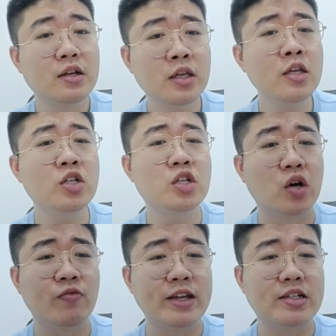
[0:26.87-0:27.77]
each
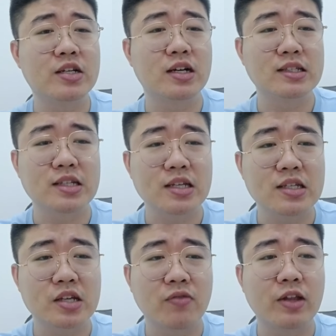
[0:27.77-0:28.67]
of which
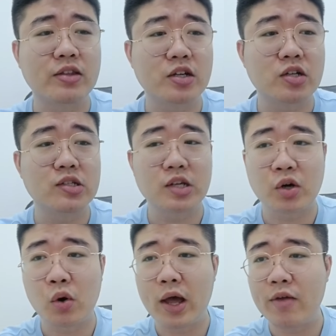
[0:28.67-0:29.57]
consists of the digits
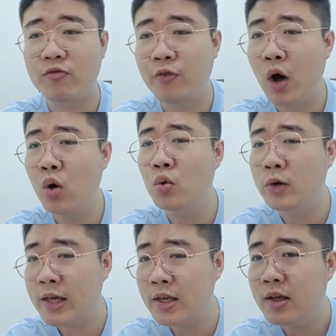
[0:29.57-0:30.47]
0 and 4
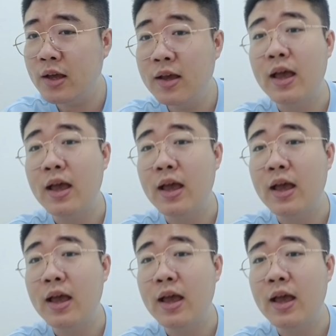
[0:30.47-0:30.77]
only,